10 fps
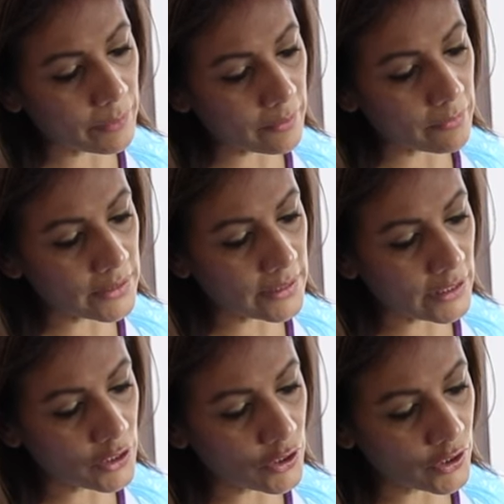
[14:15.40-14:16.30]

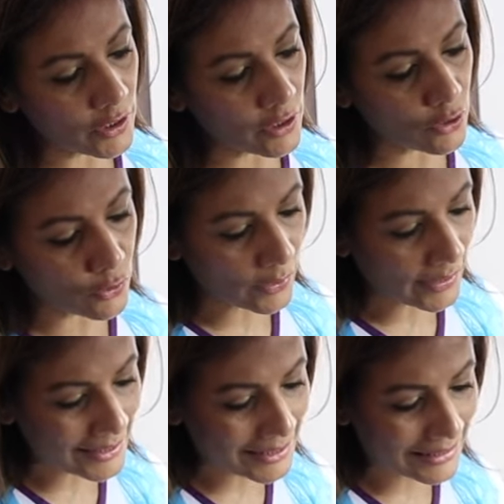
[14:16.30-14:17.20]
pigmentation,
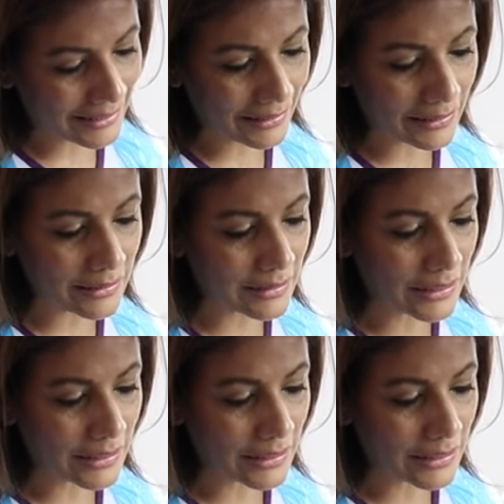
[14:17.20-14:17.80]
dry skin,